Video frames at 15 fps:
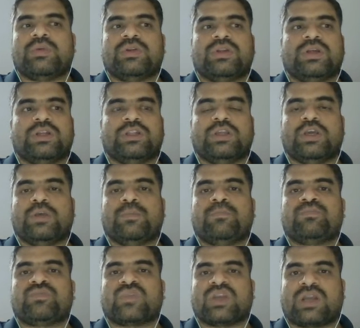in the
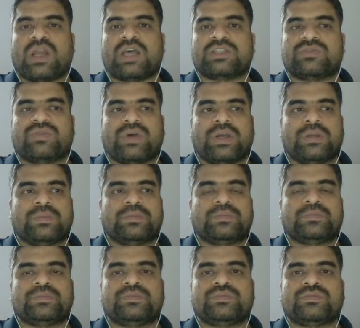class file.
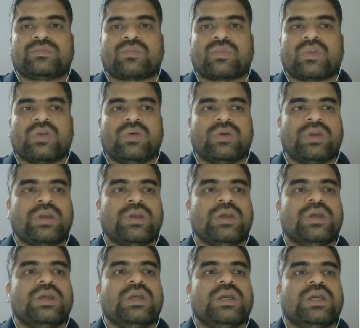Okay,
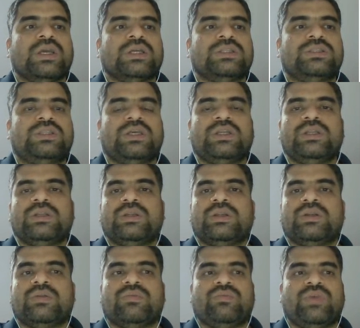then
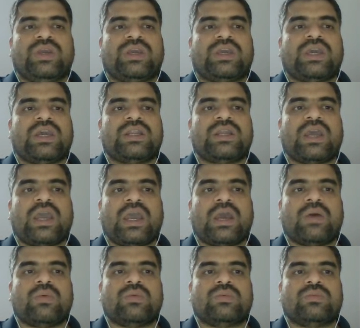we can
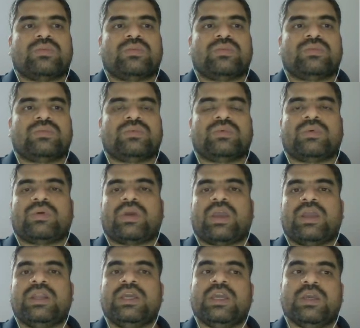have
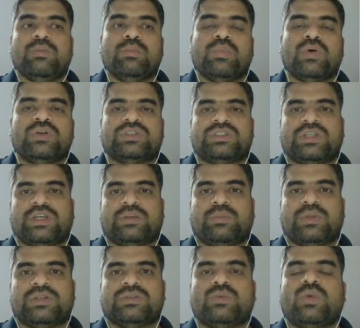any import
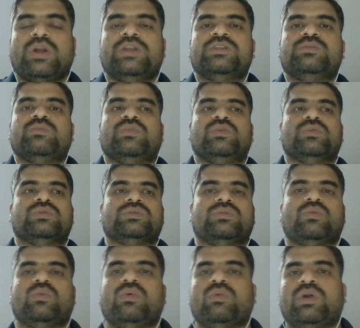statements. What is
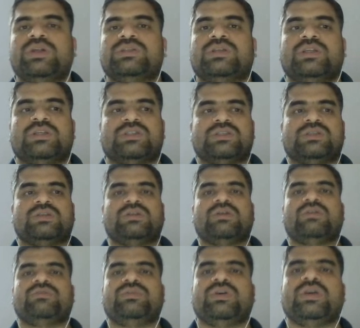the necessity
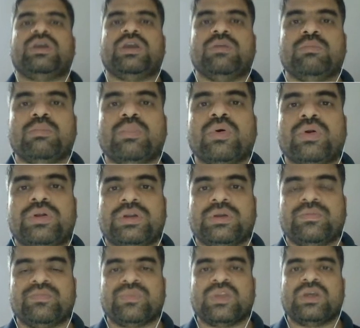of the import?
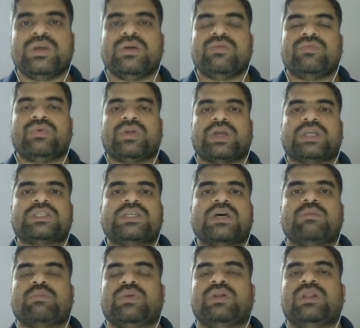For
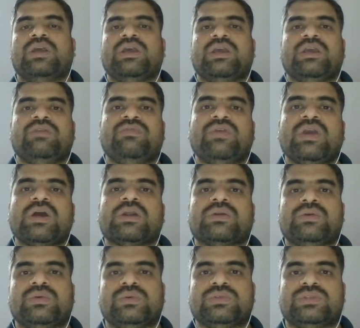example, if we are
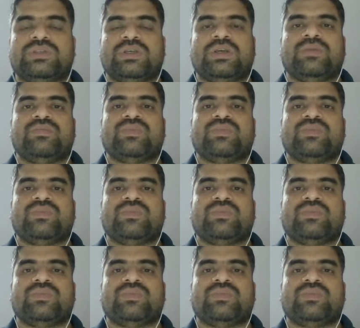using